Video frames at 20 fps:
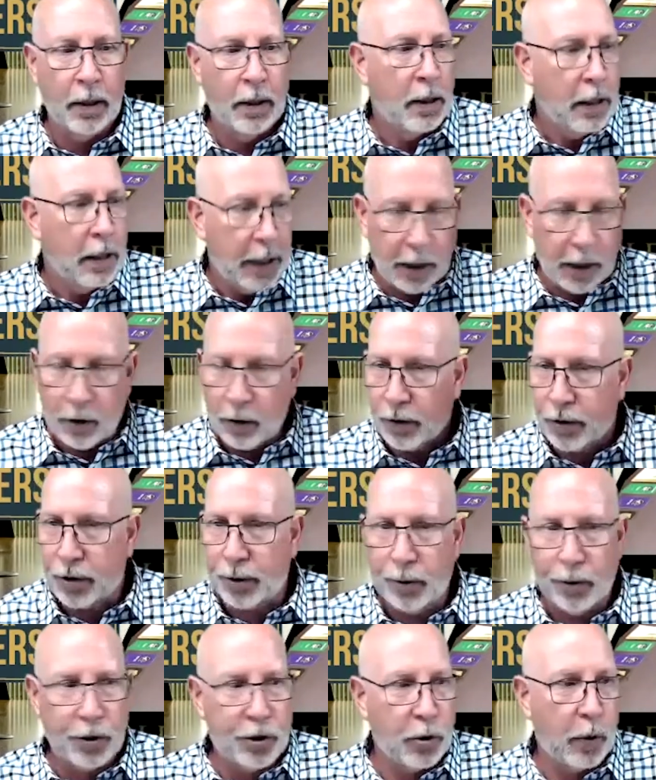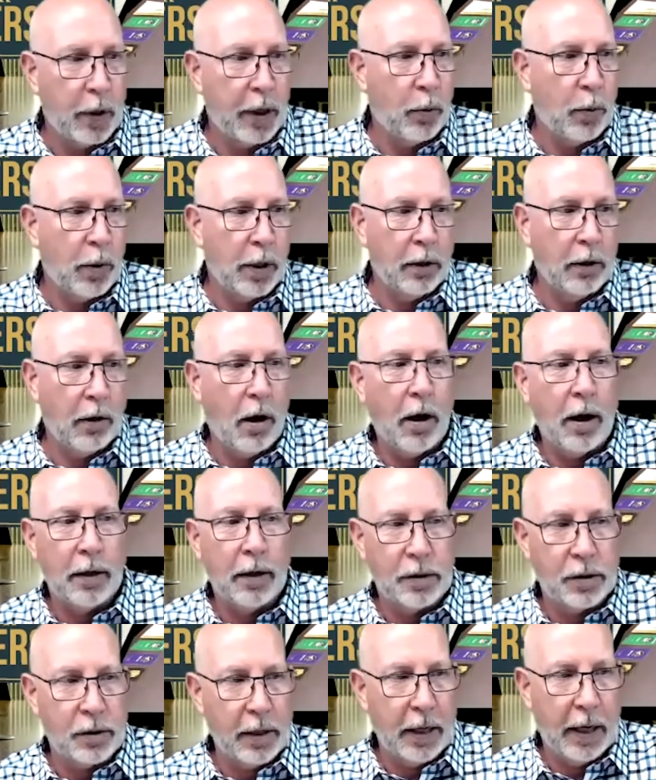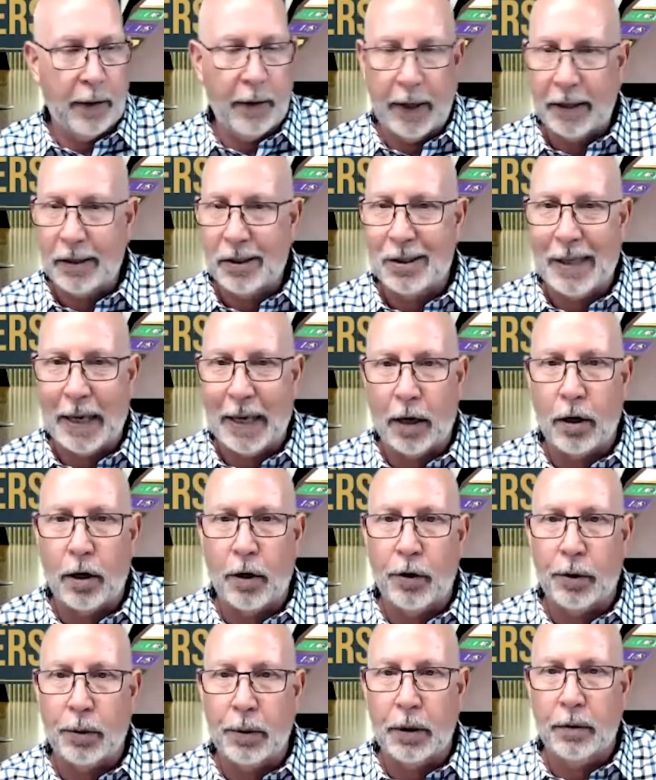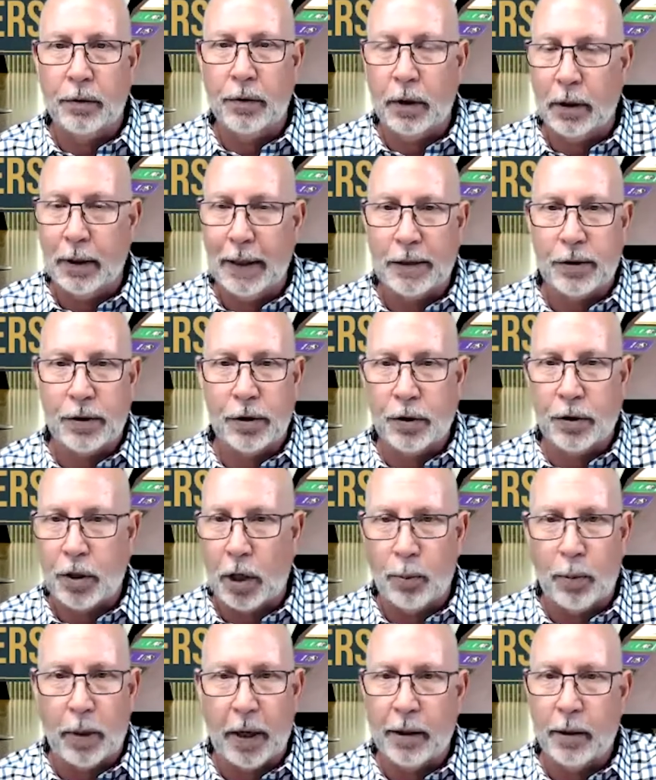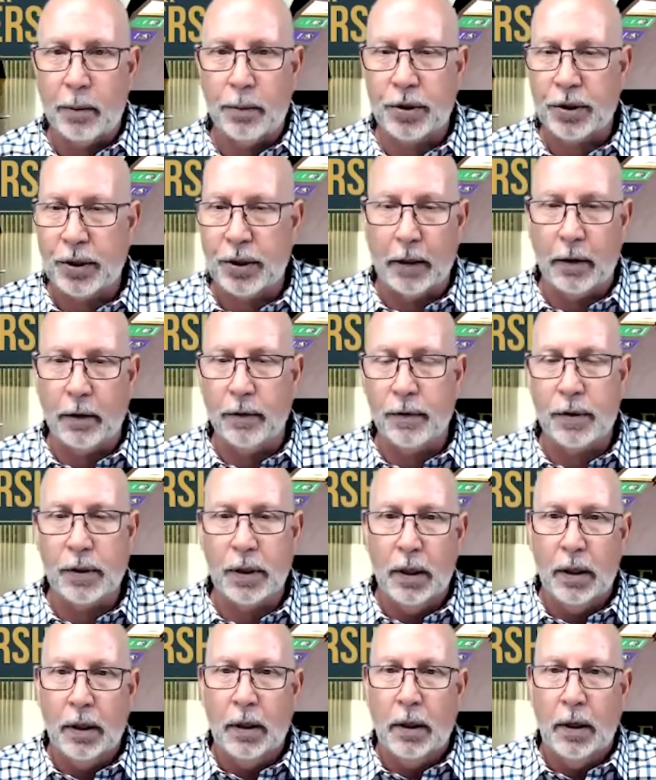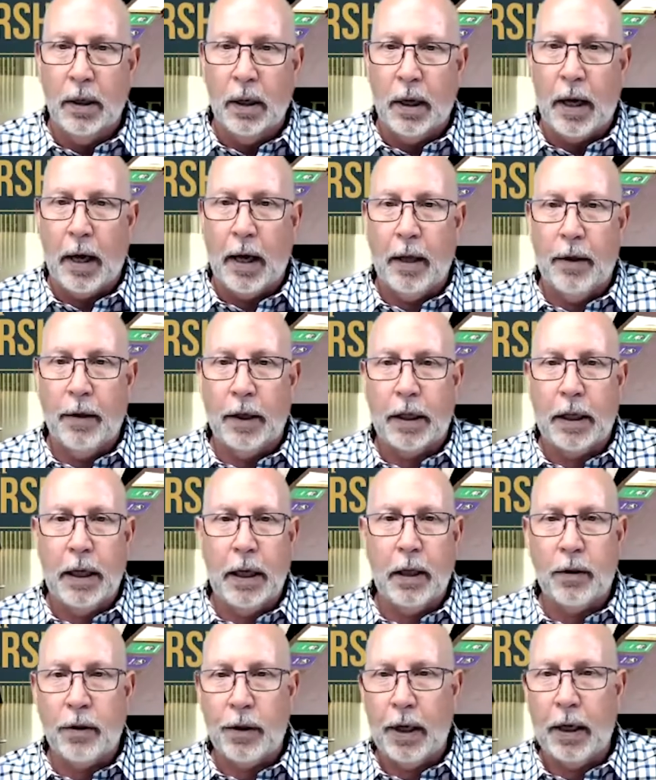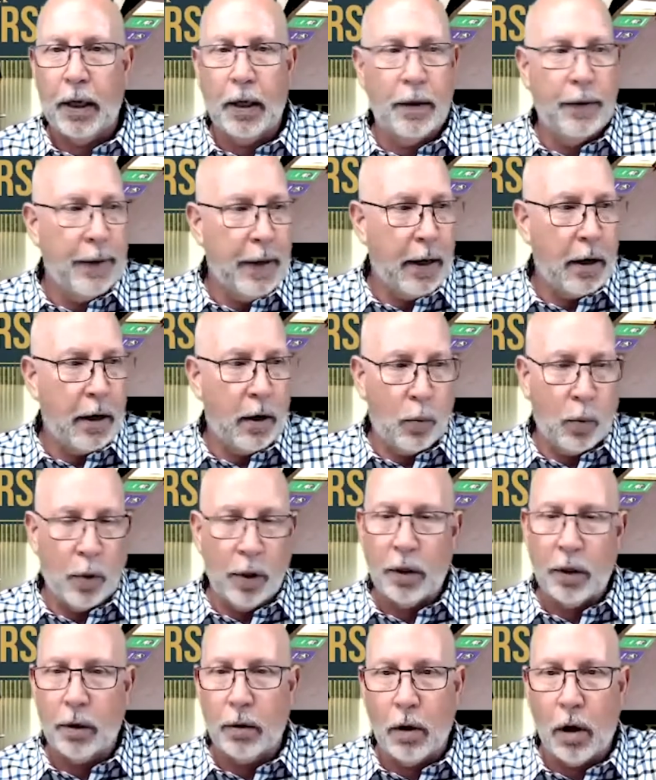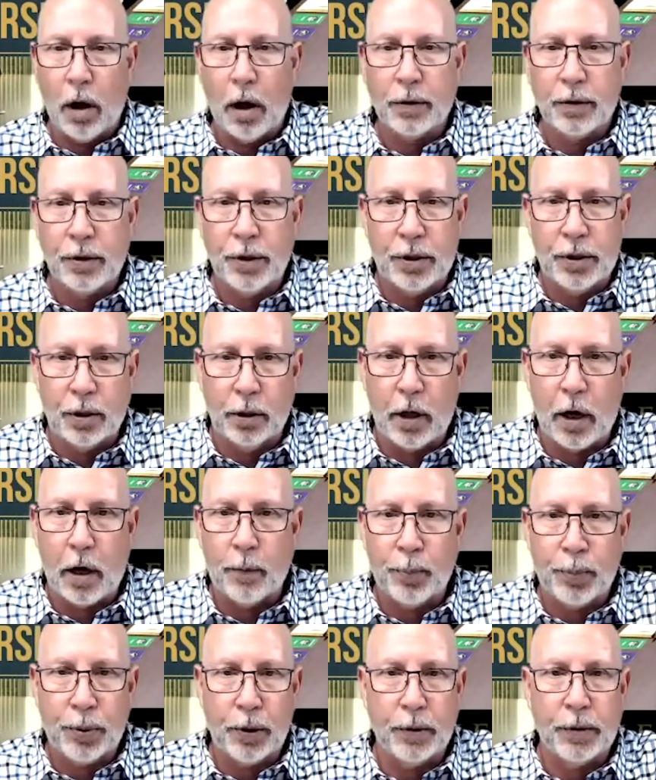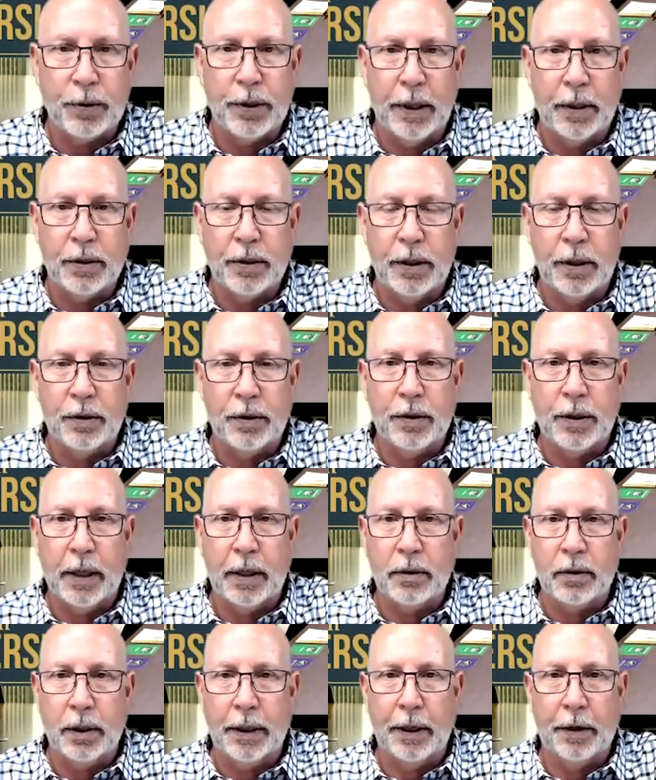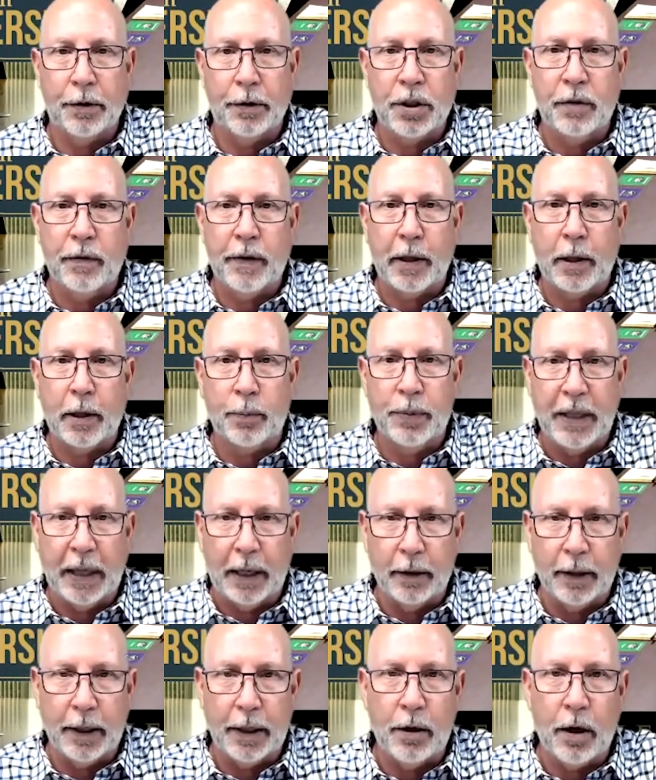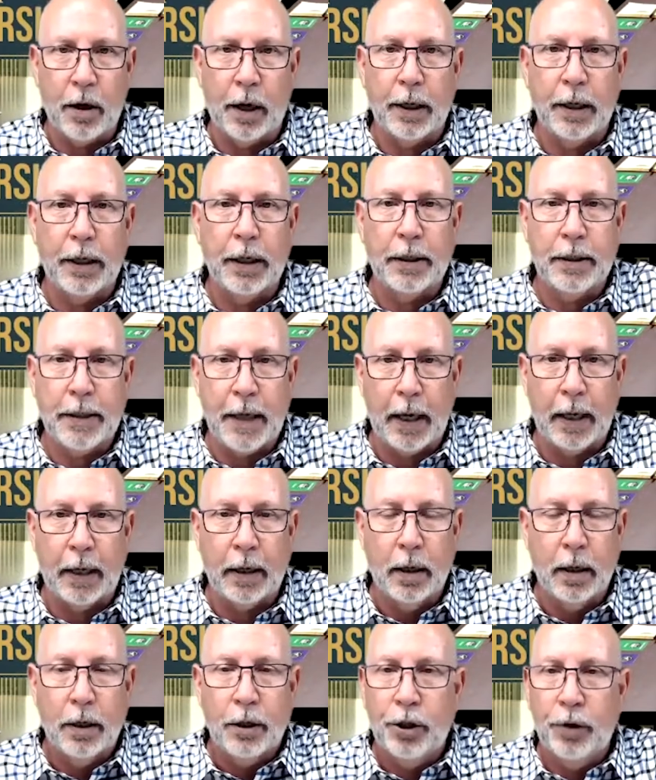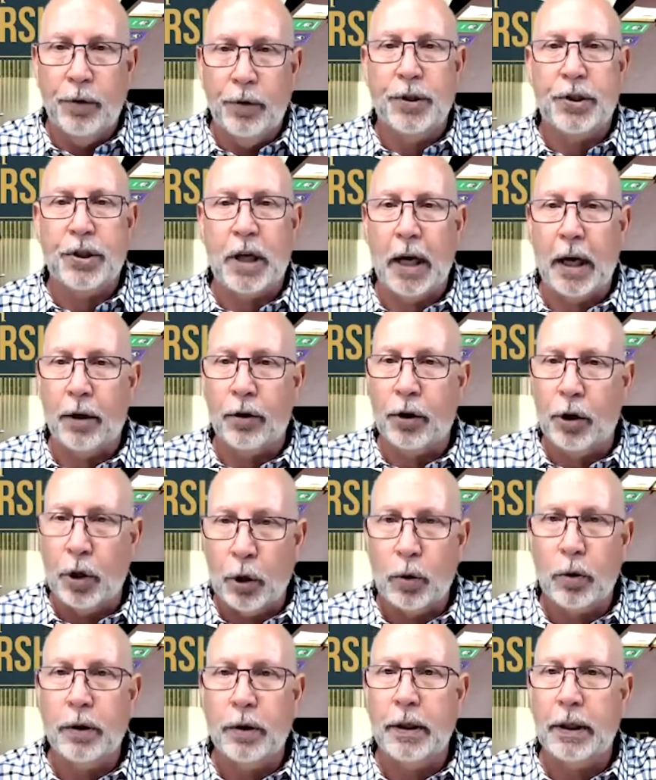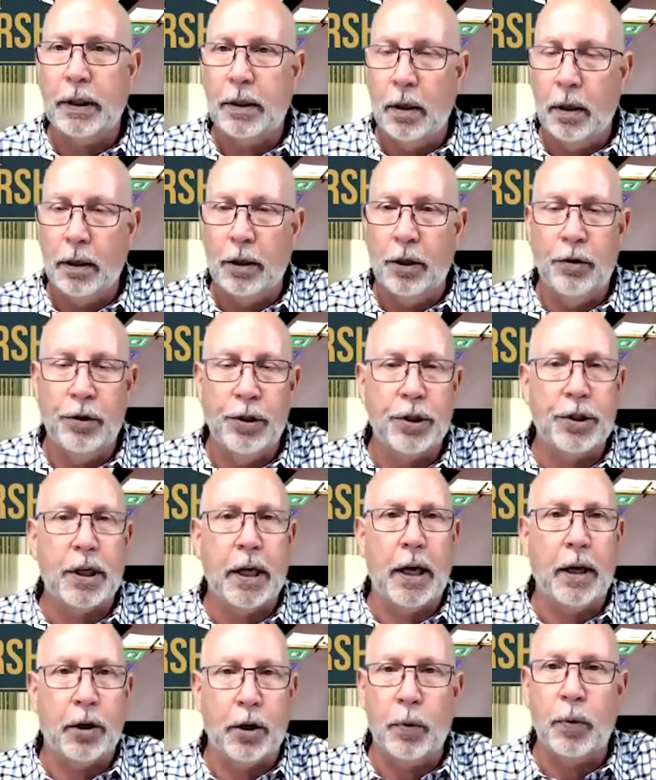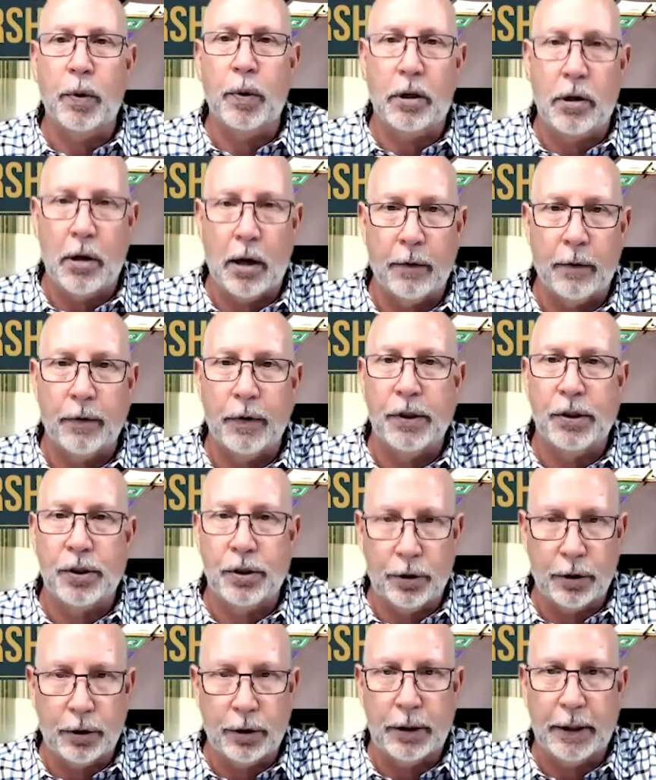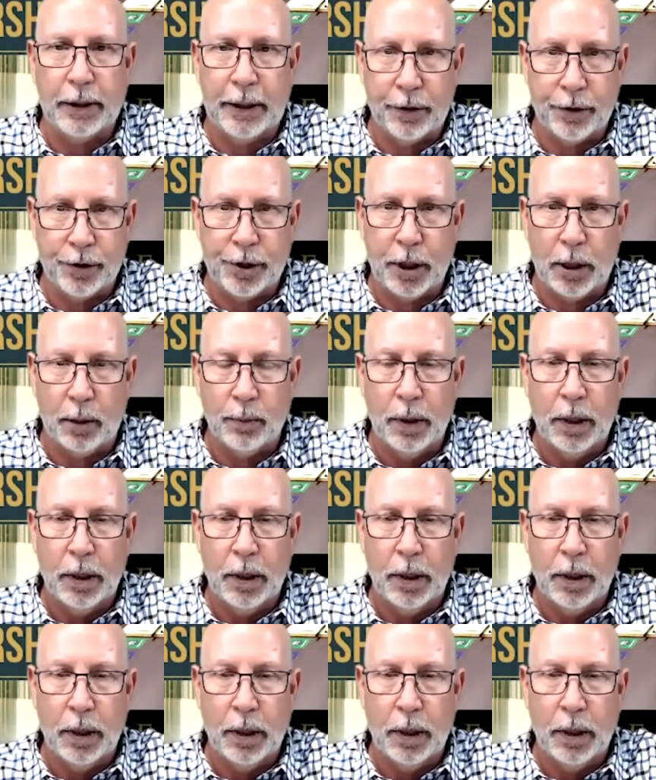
He goes through twenty-one laws and they stand on their own. They're lessons all by themselves. And the key thing in there, one of the laws is the law of process that says leaders develop daily, not in a day. You just can't go to an, you just can't go to a conference and learn leadership.